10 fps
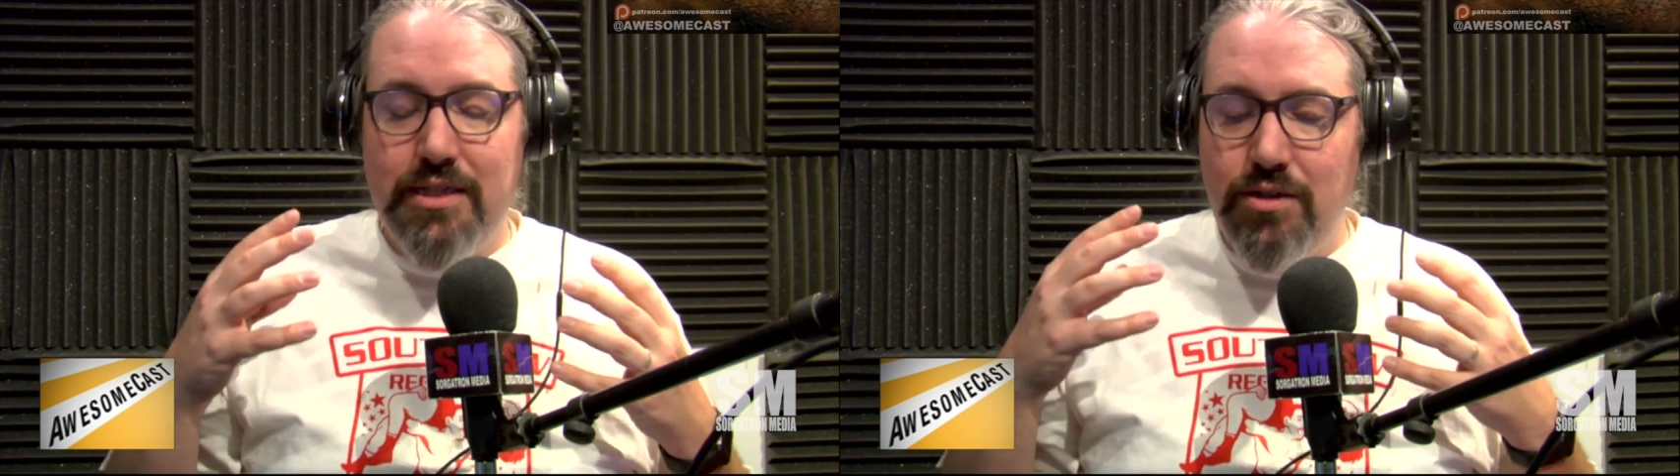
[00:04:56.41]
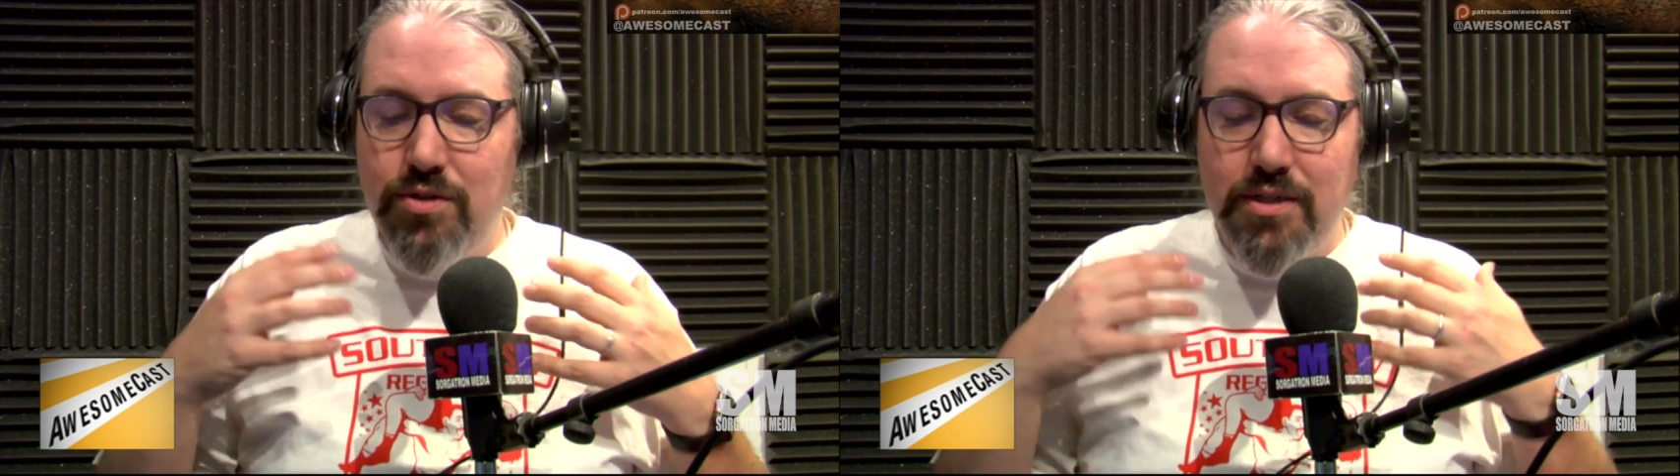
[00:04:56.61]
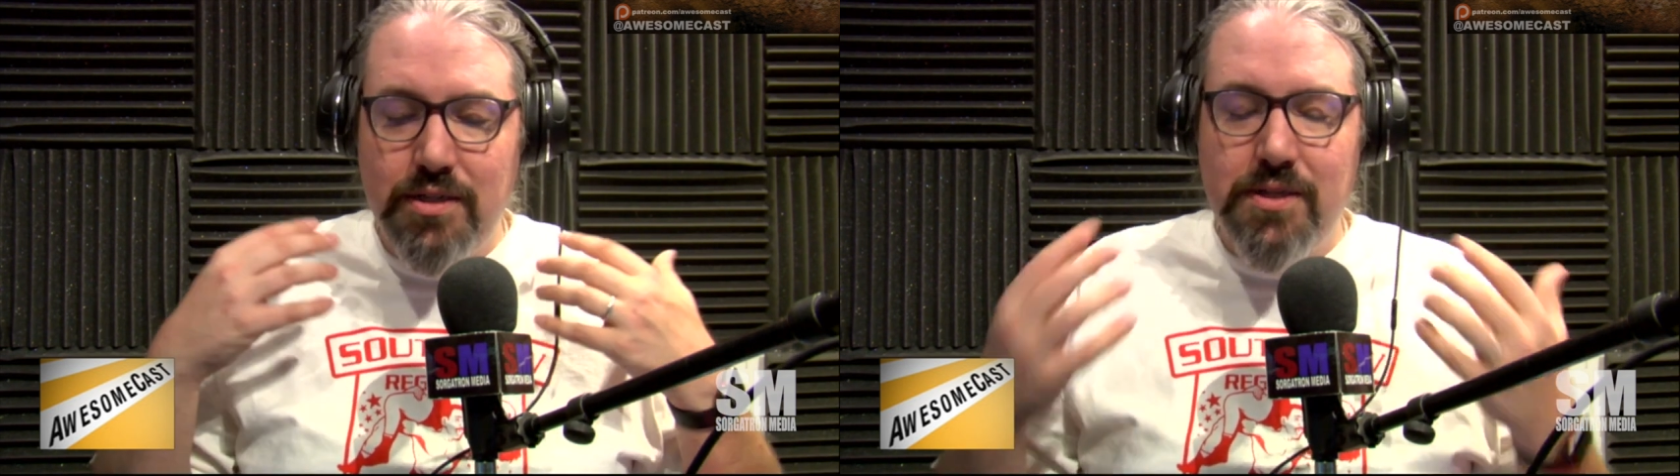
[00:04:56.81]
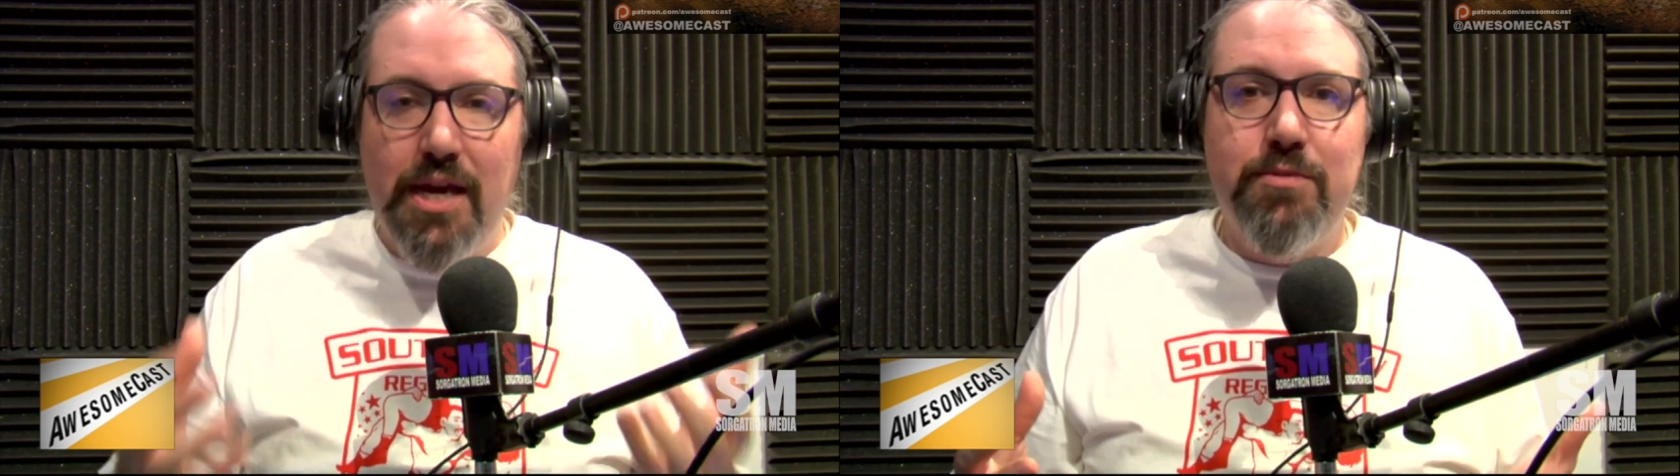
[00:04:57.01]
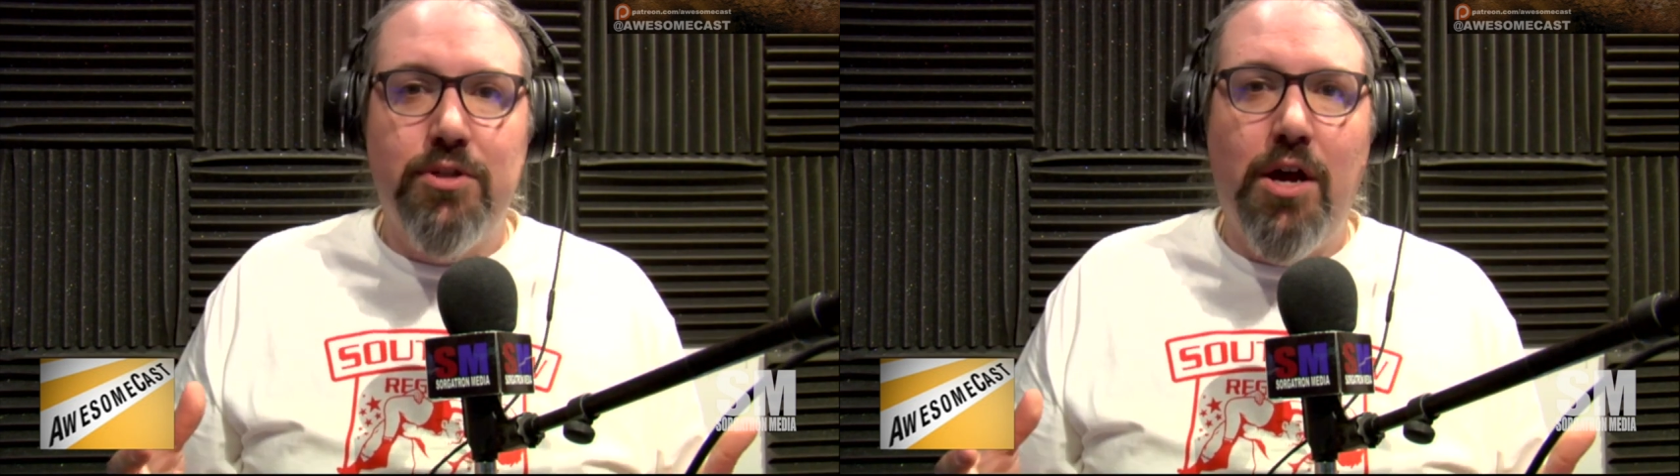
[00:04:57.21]
uses the same
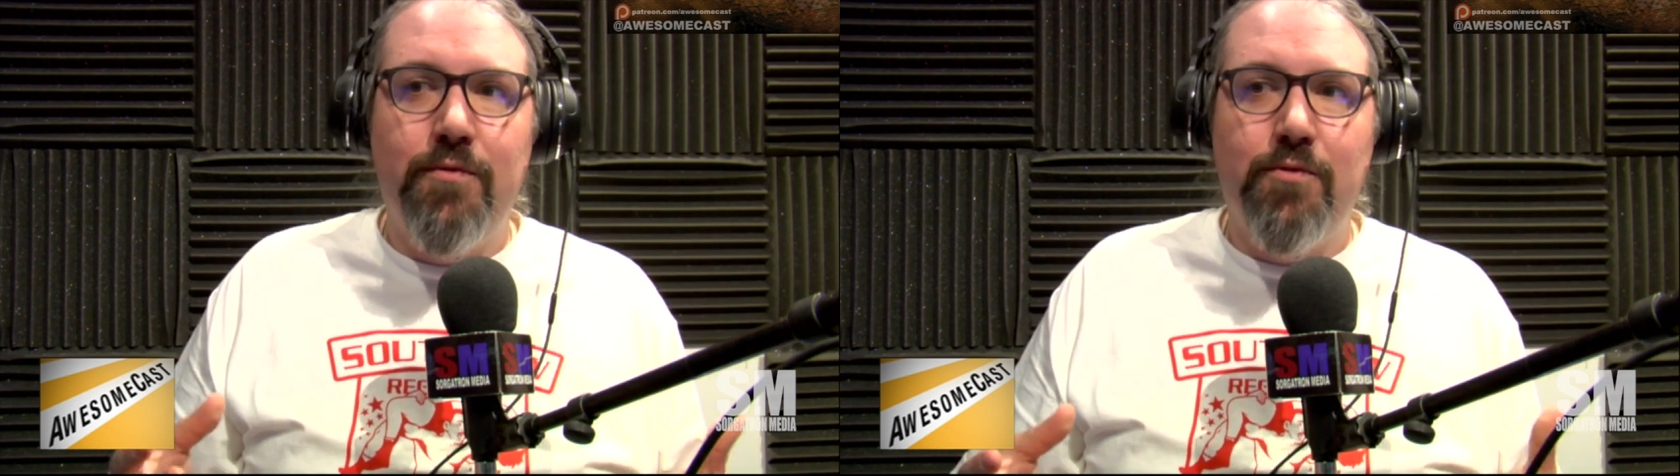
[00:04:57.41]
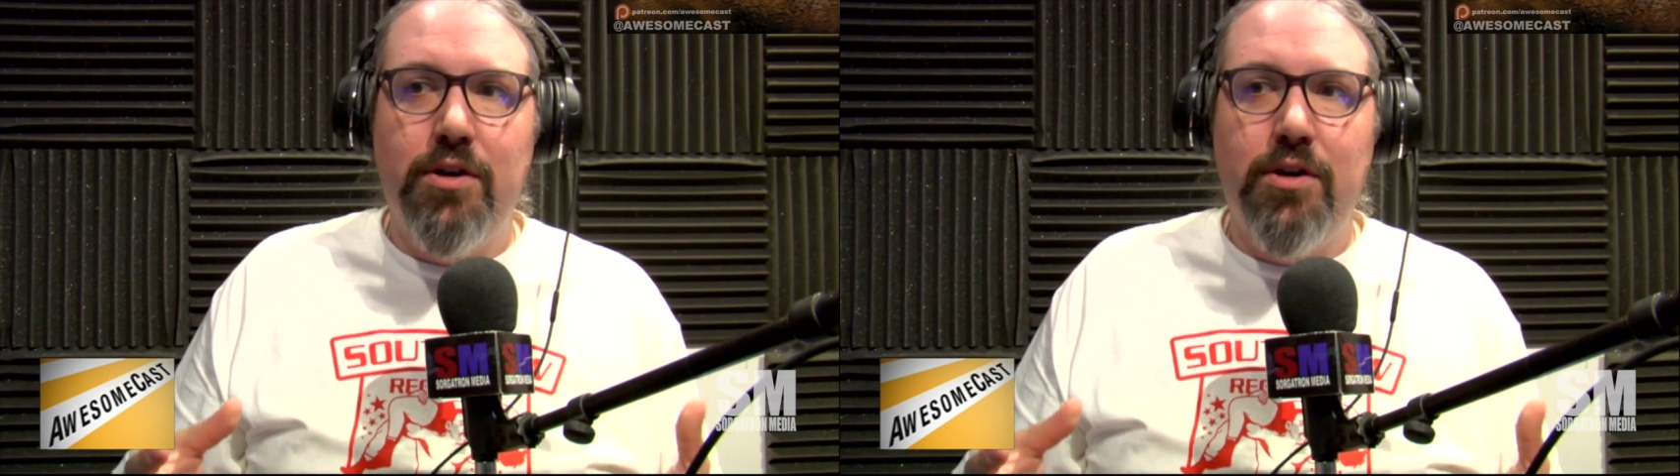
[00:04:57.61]
software,